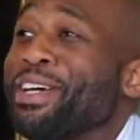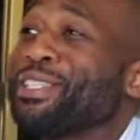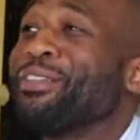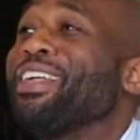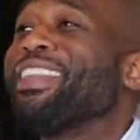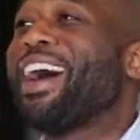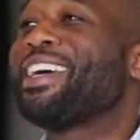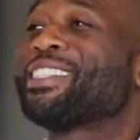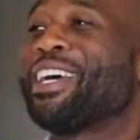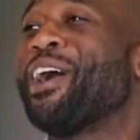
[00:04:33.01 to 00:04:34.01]
So the
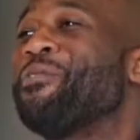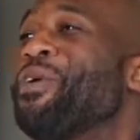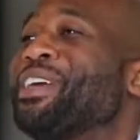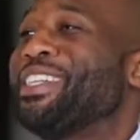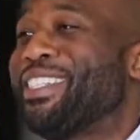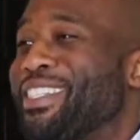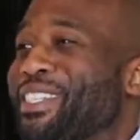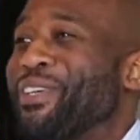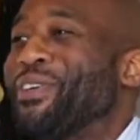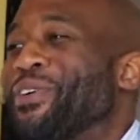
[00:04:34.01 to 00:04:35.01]
last thing I wanted to
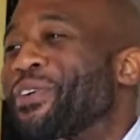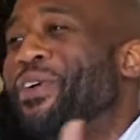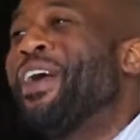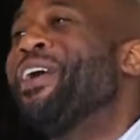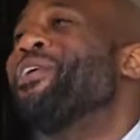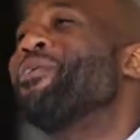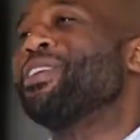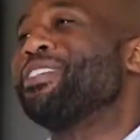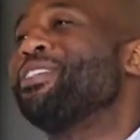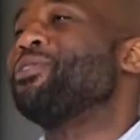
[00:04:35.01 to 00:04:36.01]
do
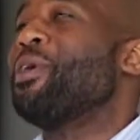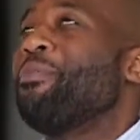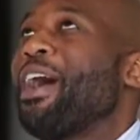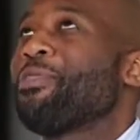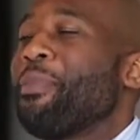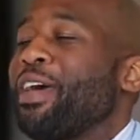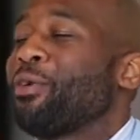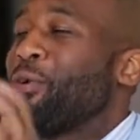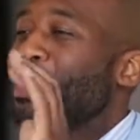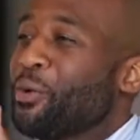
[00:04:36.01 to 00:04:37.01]
was to do a
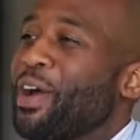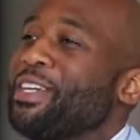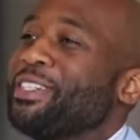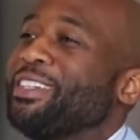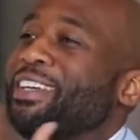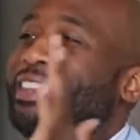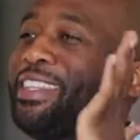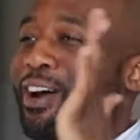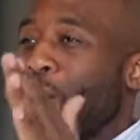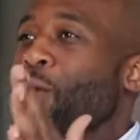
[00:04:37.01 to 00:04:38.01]
mathematical equation to get
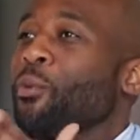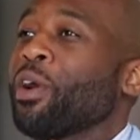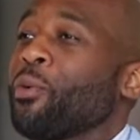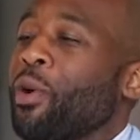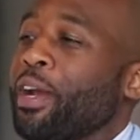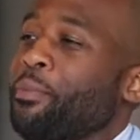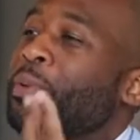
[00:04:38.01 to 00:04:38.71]
the artwork right.